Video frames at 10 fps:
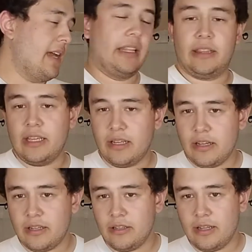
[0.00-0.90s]
And thank
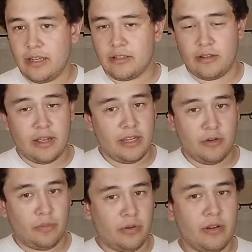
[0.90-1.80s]
God you guys are not
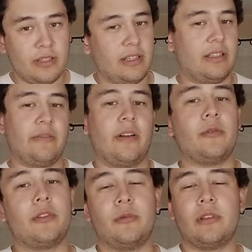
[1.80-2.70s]
here in person, because if I
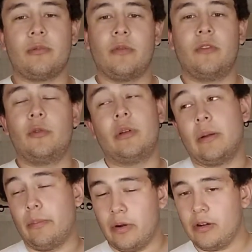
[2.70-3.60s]
was doing this review in
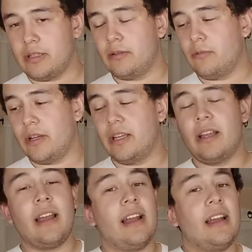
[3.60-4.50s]
a person way,
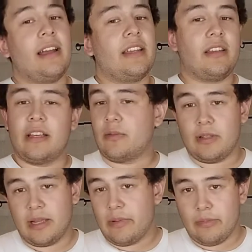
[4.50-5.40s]
you guys
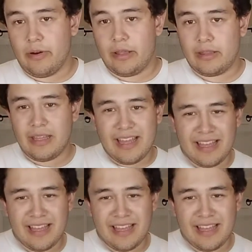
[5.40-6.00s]
wouldn't like my breath.